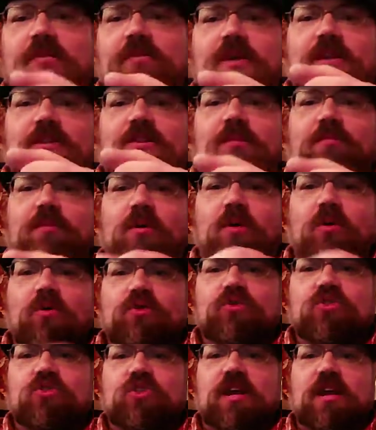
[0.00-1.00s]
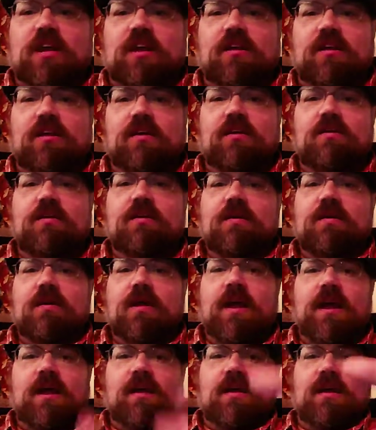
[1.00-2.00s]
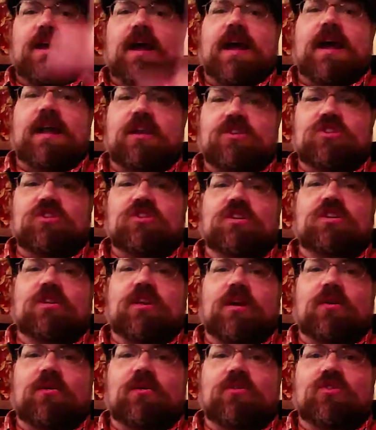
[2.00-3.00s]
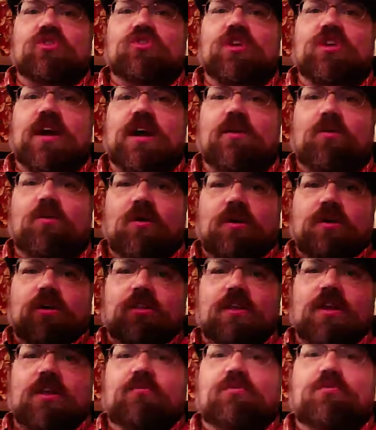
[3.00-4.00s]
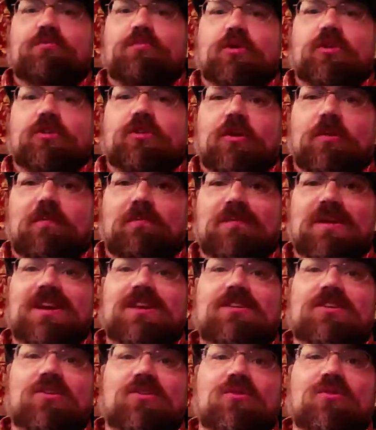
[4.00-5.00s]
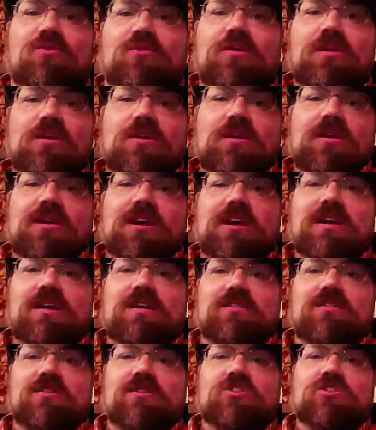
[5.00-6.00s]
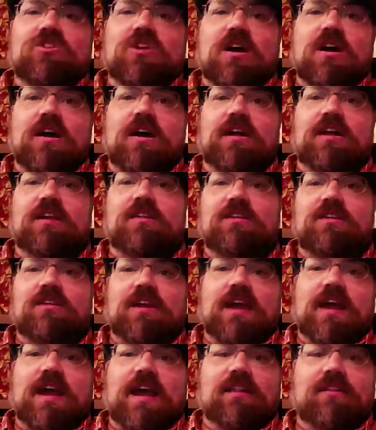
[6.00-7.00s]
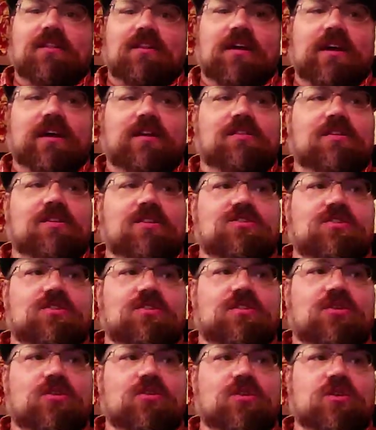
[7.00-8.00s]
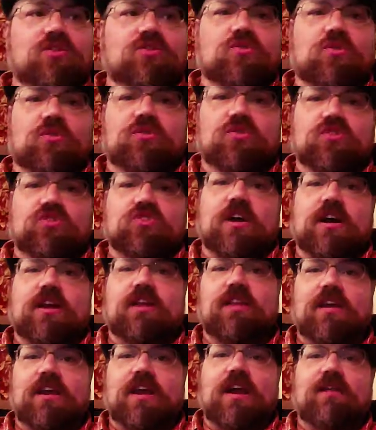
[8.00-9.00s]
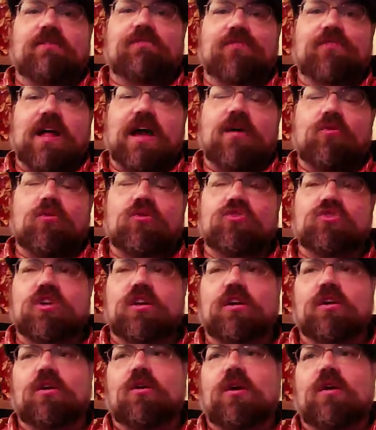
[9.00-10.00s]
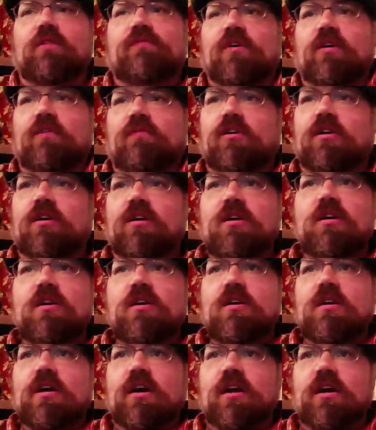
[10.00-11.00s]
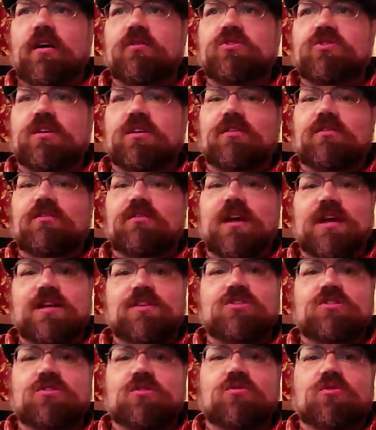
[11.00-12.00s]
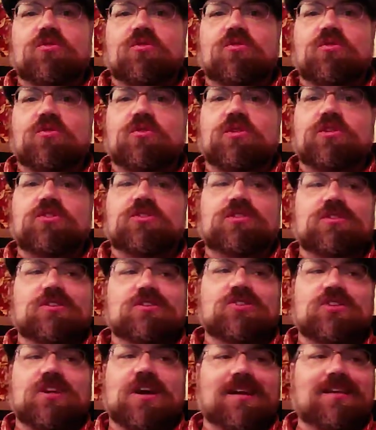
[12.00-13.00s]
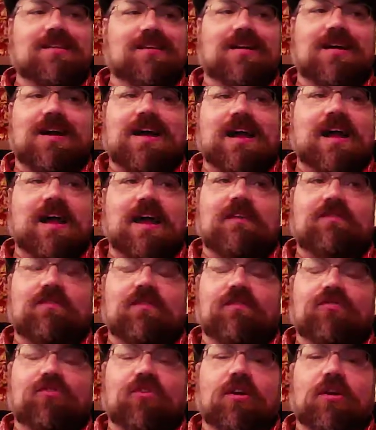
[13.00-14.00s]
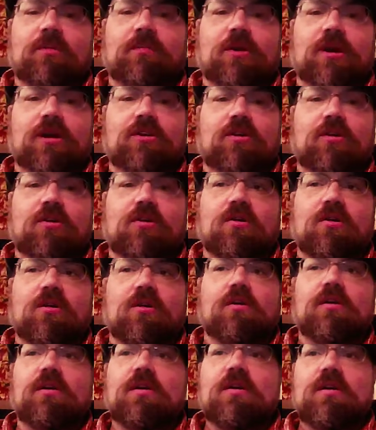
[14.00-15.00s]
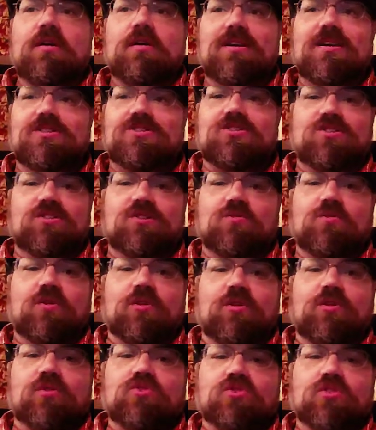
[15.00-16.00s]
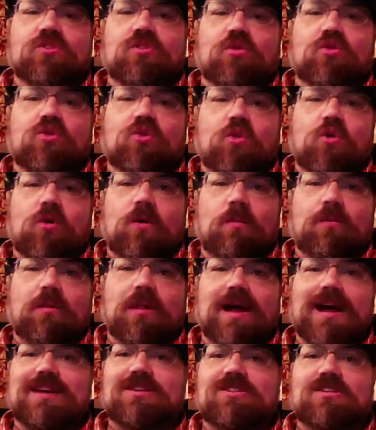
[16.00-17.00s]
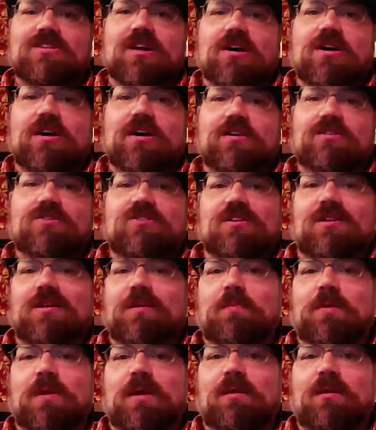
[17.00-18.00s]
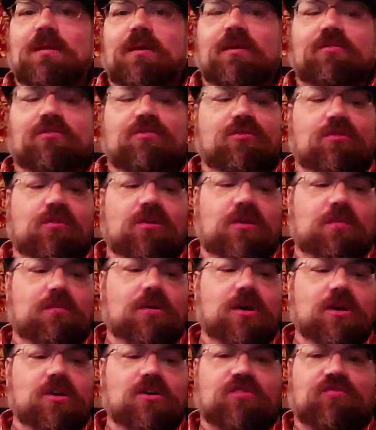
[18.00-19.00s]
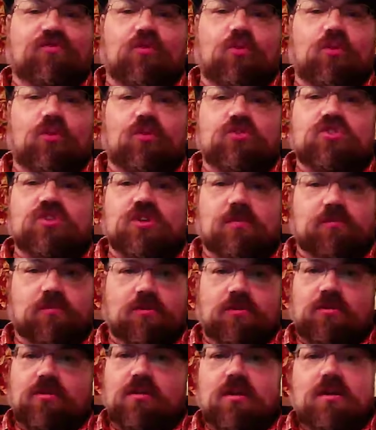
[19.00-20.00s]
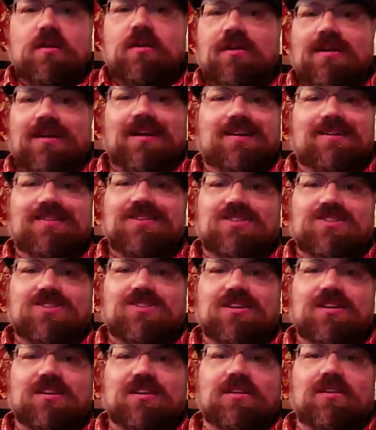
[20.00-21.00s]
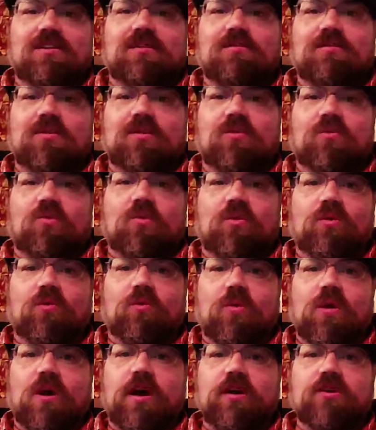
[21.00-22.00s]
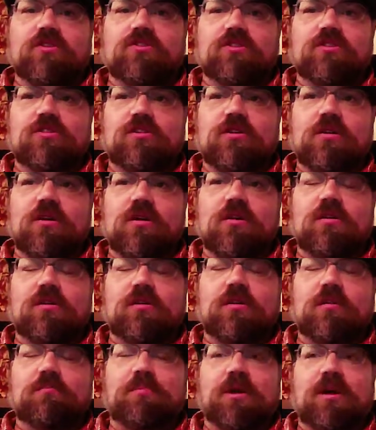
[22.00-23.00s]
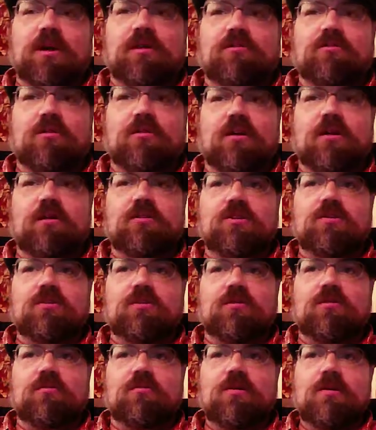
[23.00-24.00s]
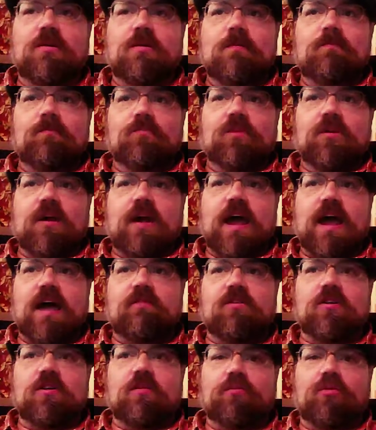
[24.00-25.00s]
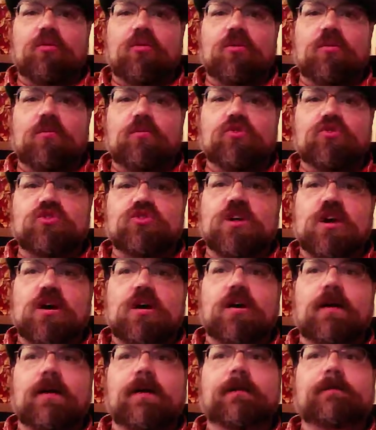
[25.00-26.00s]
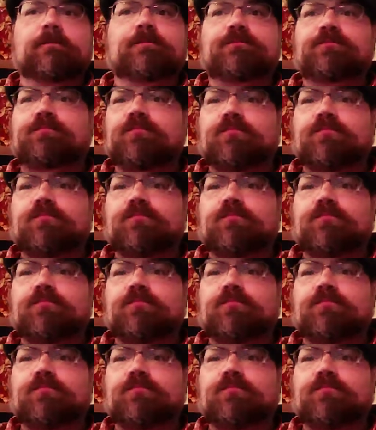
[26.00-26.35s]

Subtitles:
that the pole set in, and they had it sitting out on the sidewalk, and they would put their menu in the sign, and then they had like these hooks on the side, and they had flowers hanging off of it. And I was like, that's so cool, because the sign that I have in front of my yard is just one of those little coroplast signs that I paid like 30 bucks for or something, and I just stick it on wires in the yard. But I thought, you know, having a portable sign